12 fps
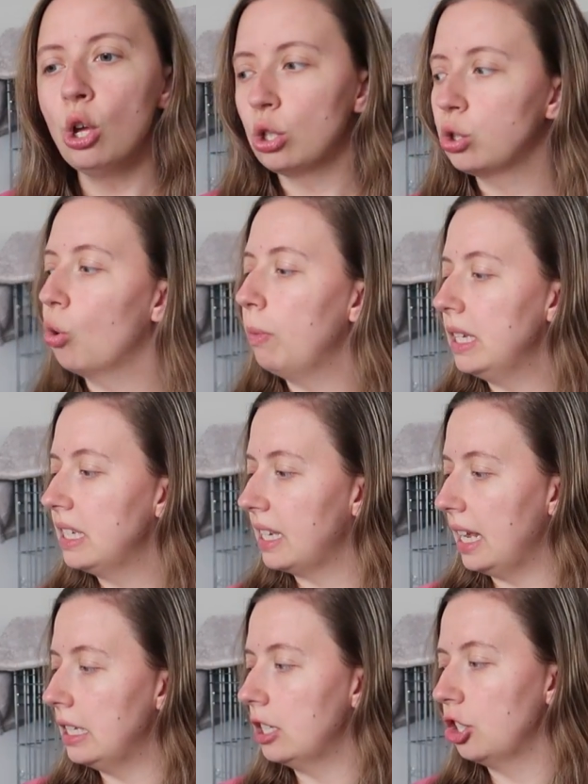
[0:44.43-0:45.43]
So we
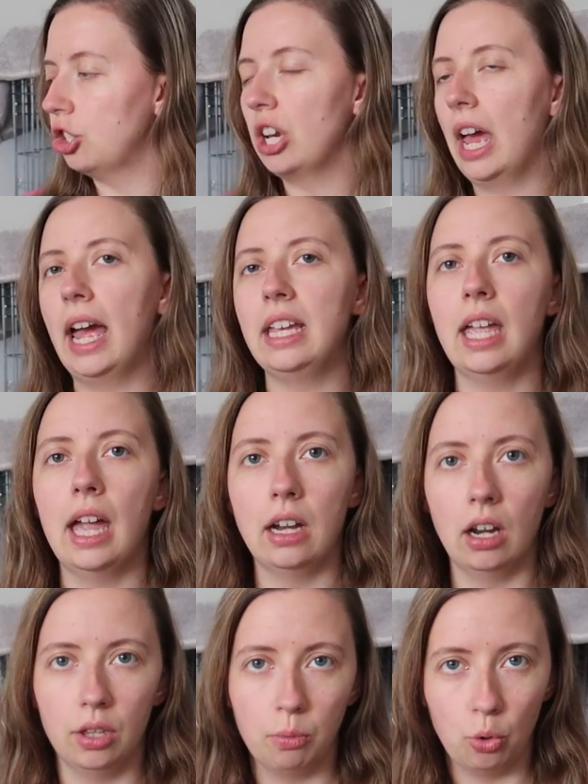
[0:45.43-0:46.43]
decided to try yet
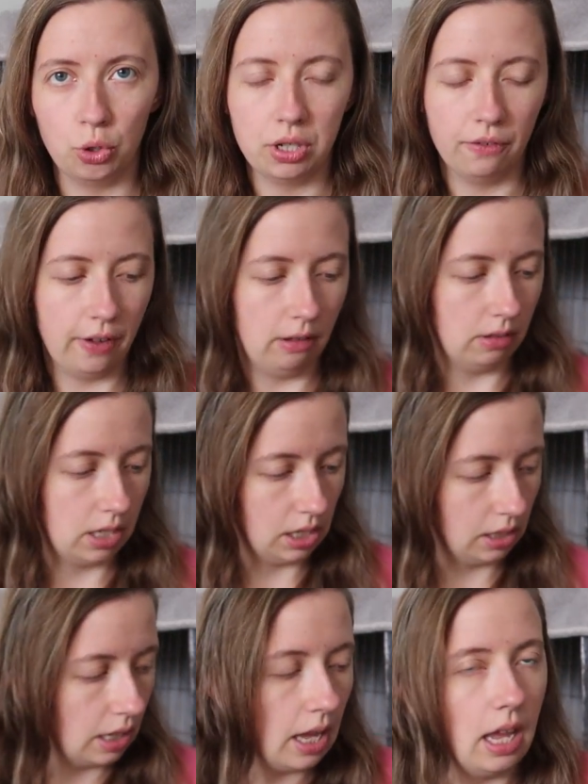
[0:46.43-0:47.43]
another water
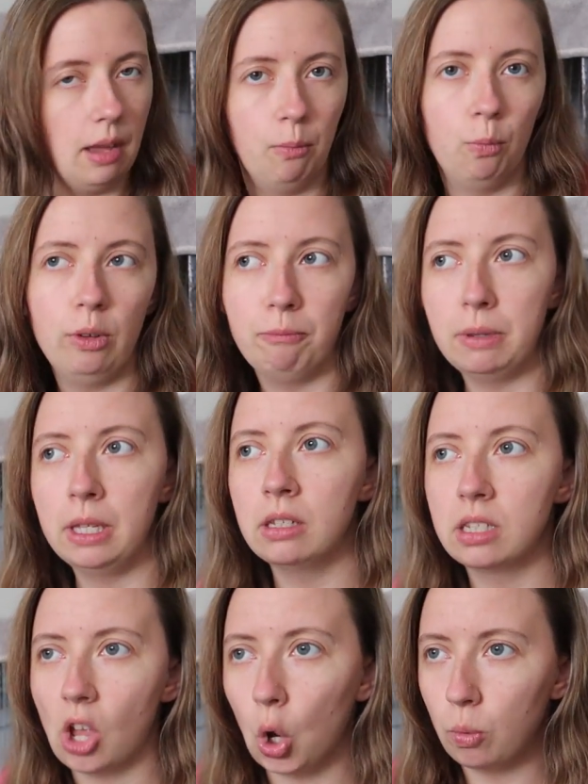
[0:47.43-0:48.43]
fountain. We've been
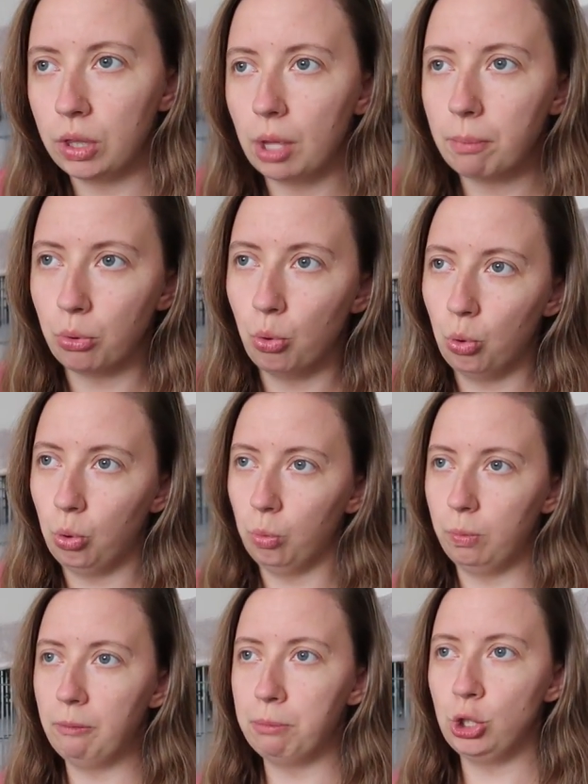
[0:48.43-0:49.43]
stuck with a bowl.
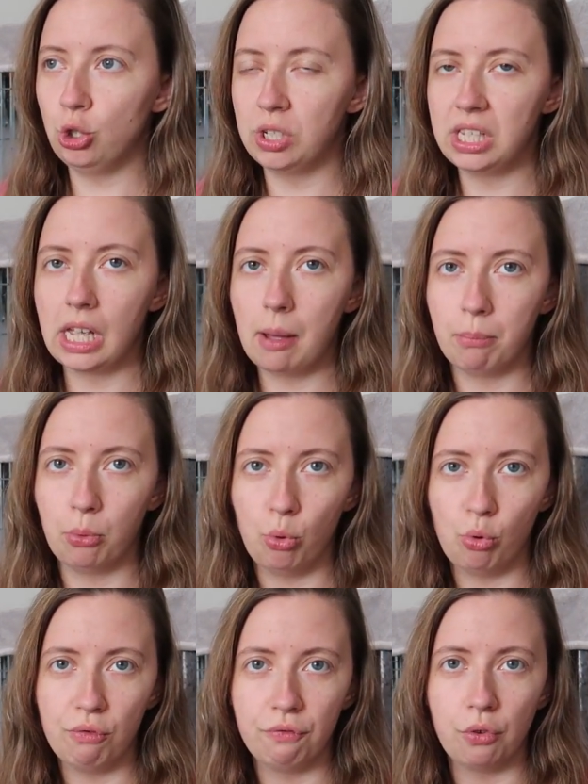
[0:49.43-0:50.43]
We've been using a
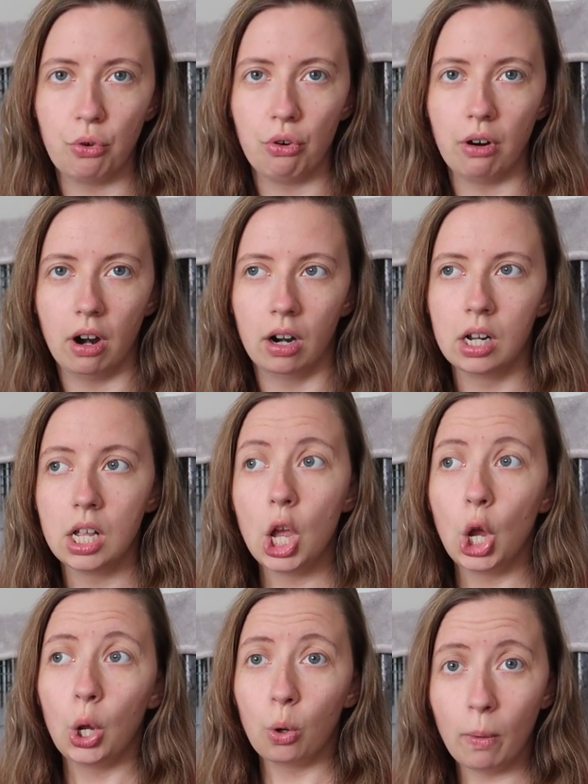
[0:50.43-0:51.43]
bowl for
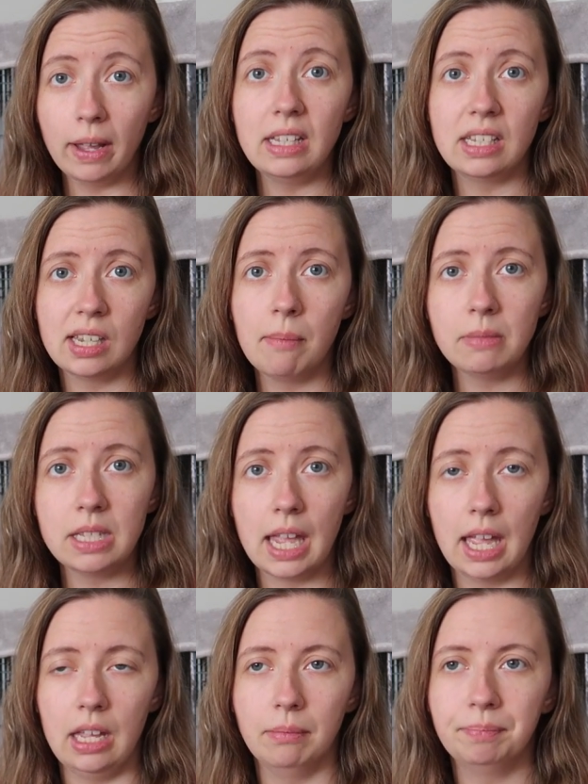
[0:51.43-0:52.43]
quite some
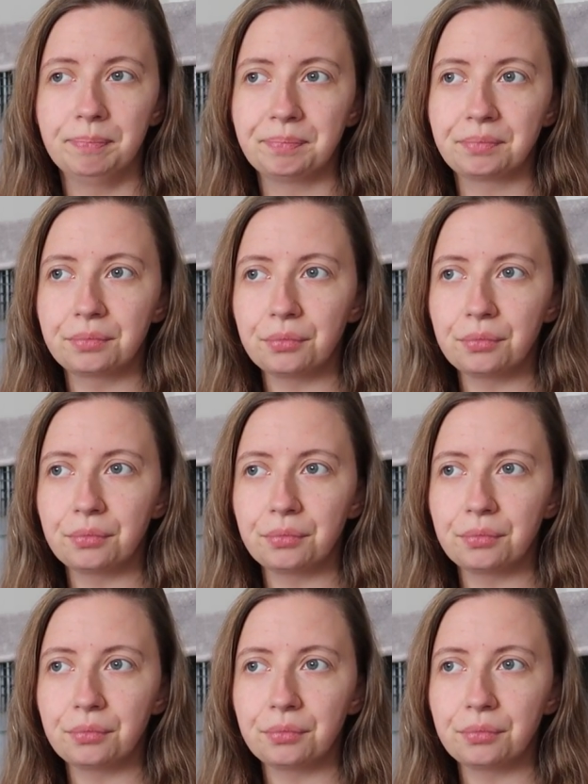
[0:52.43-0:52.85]
time.